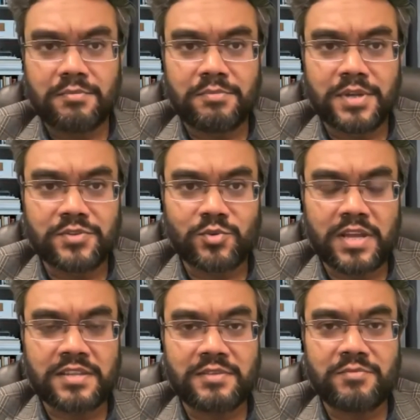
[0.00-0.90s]
Mansoor,
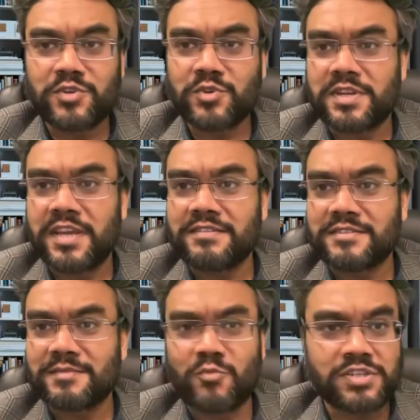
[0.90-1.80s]
I think we should take
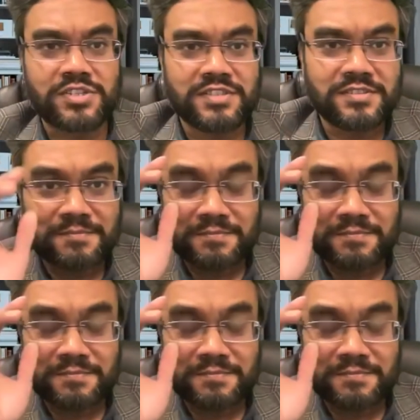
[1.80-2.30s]
some questions.